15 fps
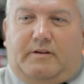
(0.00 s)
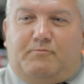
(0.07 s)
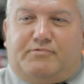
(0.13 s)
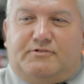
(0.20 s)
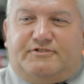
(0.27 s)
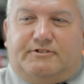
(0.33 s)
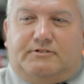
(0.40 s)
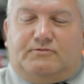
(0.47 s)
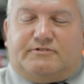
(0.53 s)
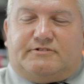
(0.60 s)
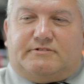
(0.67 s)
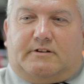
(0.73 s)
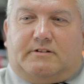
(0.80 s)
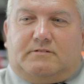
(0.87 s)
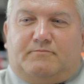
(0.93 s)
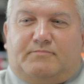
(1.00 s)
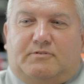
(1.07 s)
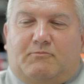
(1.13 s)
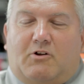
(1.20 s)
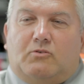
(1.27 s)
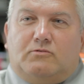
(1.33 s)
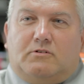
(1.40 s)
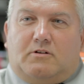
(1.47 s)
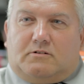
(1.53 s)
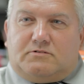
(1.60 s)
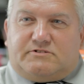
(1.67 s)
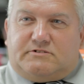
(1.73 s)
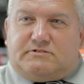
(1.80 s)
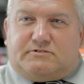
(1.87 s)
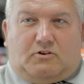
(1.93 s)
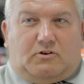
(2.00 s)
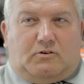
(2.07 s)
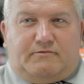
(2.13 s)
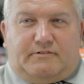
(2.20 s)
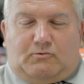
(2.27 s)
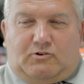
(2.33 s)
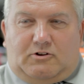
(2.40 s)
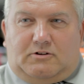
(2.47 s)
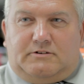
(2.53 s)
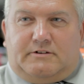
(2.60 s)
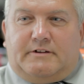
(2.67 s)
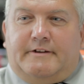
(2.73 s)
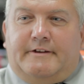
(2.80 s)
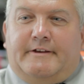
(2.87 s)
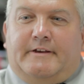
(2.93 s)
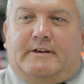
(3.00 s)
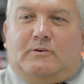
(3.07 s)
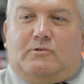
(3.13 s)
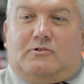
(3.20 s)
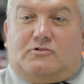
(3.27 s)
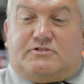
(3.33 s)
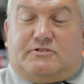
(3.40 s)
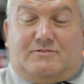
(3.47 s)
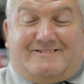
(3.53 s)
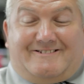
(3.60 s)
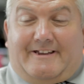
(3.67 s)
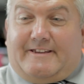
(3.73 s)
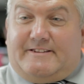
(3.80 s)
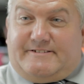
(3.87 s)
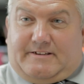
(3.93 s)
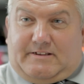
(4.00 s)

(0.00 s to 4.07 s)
produce and promote concerts all over the world. We're also a ticketing